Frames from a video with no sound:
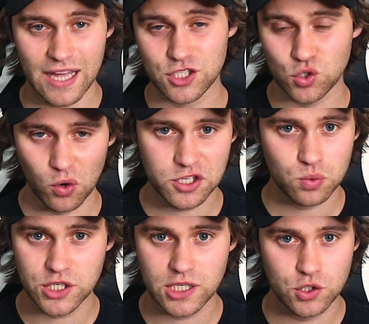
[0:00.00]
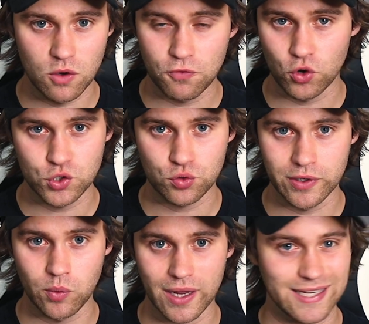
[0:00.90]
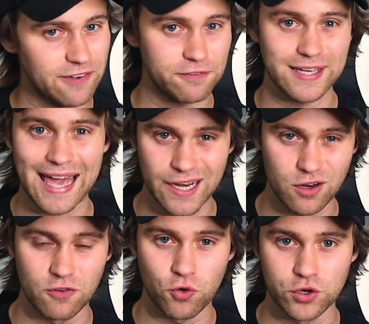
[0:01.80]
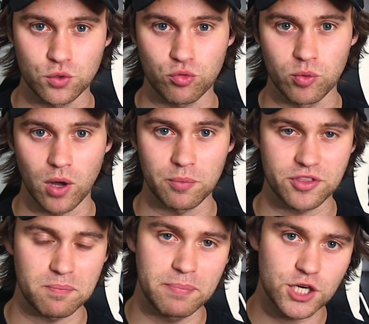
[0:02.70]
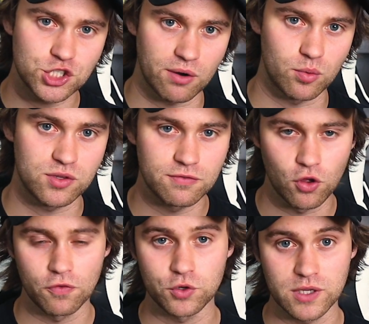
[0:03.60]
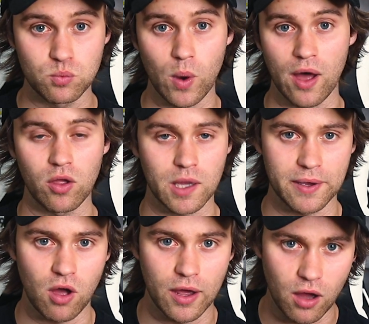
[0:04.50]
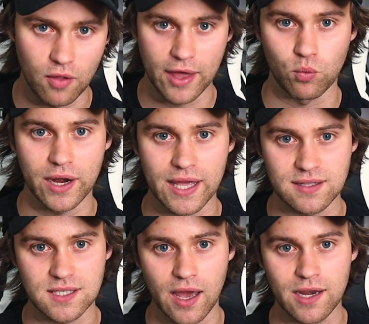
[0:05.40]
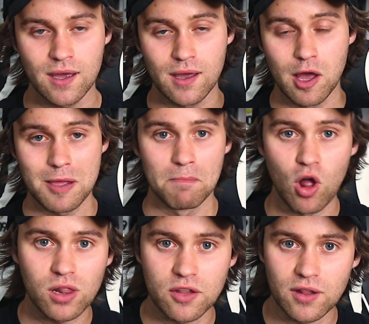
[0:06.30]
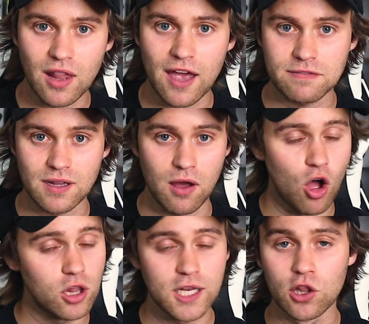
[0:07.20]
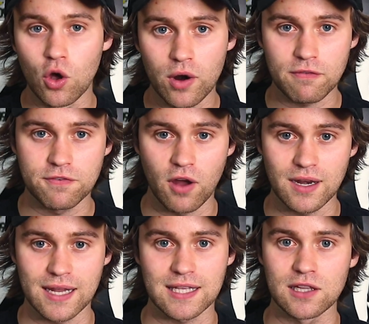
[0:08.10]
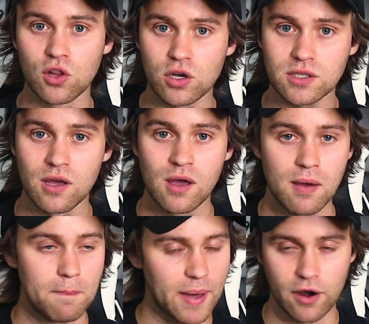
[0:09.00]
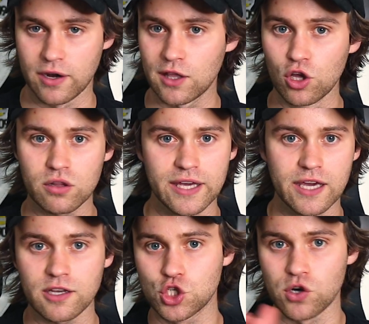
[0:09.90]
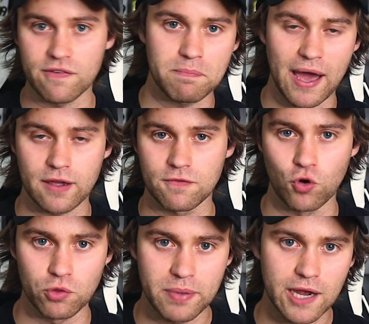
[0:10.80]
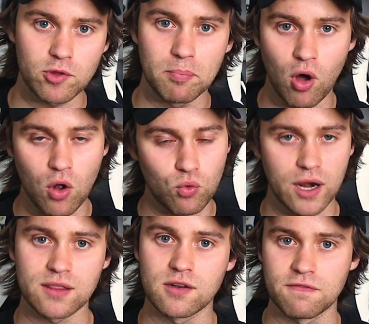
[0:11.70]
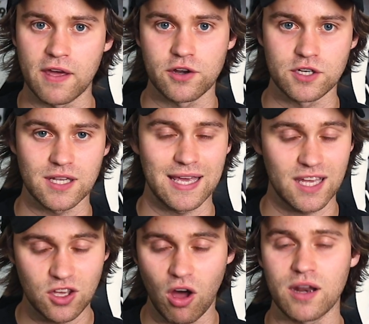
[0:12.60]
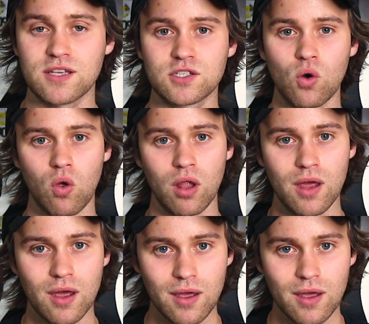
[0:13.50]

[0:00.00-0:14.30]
it sort of switched into a 4-2-3-1. It definitely ended in a 4-2-3-1 with a big shout out to Wolf, who did well coming on that right hand side. Malin on the left, Haaland alone up front, and he looked better. He looked like he could drift back and forth, pick up the ball, run at the defenders. He got his goal.